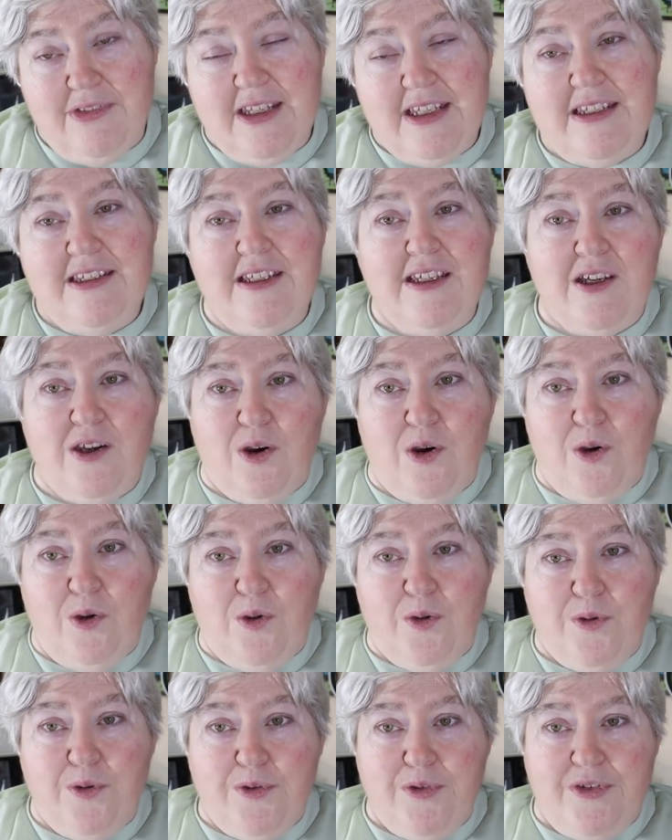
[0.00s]
they dig
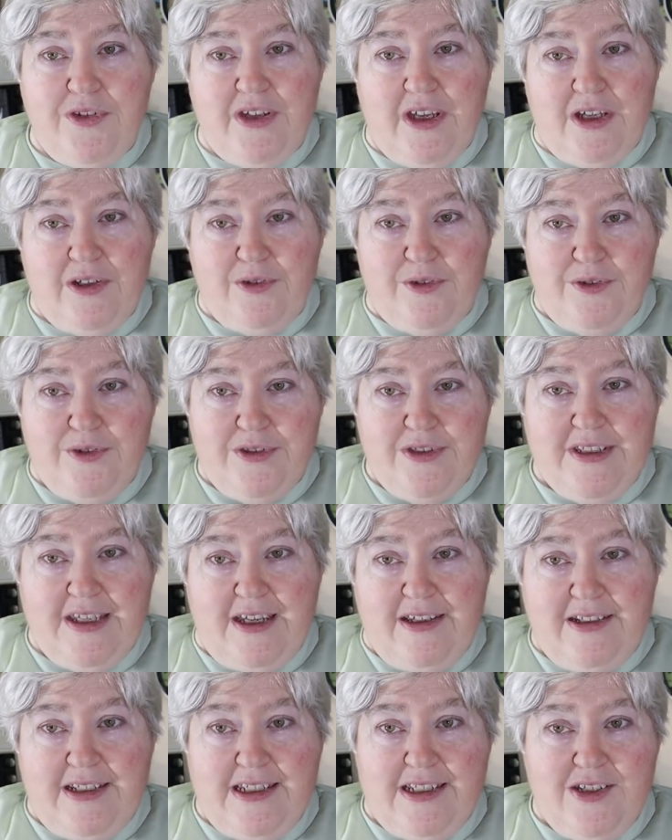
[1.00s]
holes, tunnels
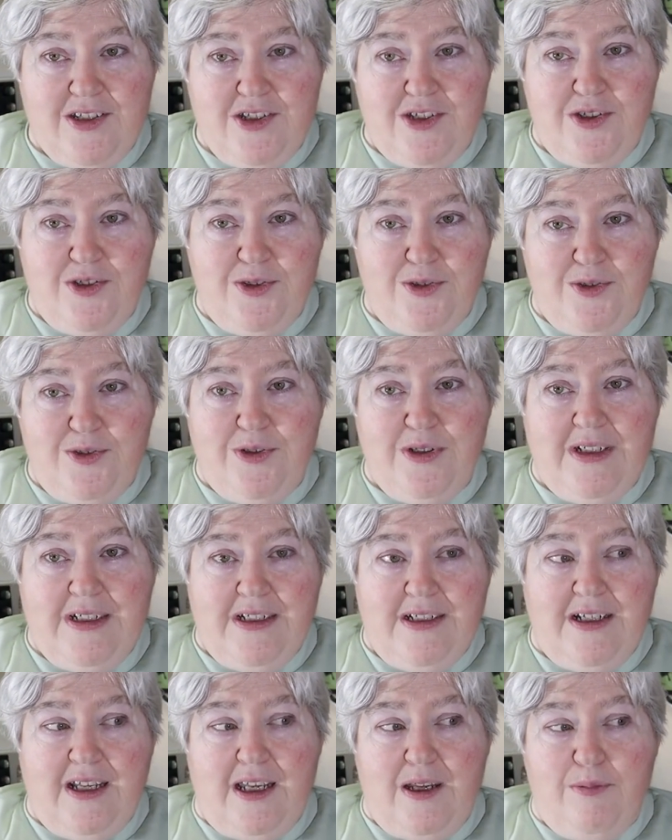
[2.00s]
down into
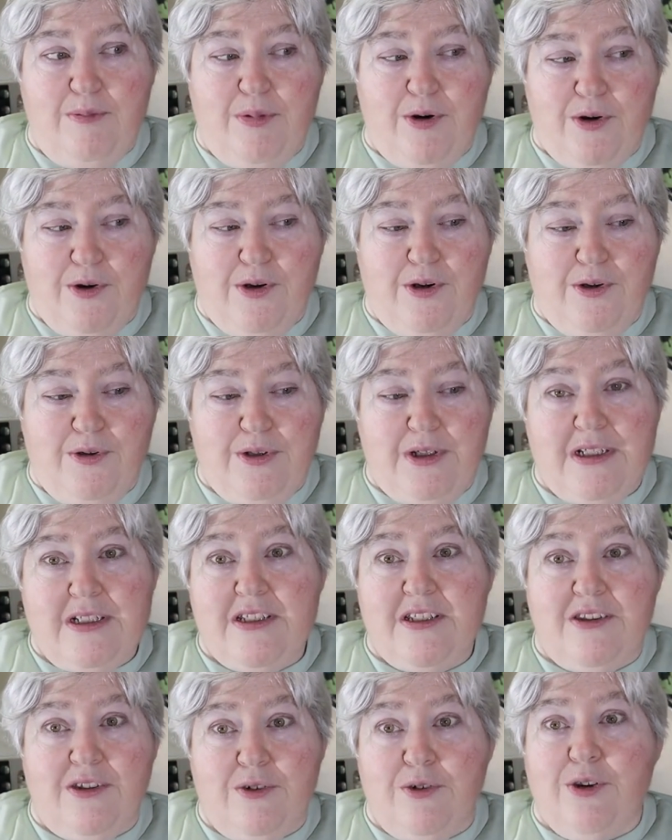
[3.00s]
a burrow
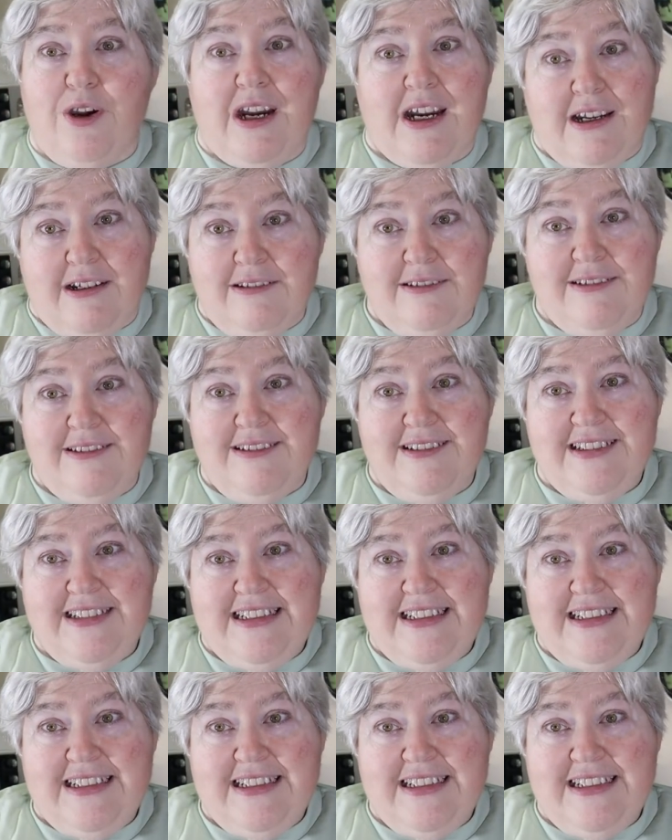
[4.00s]
into the ground.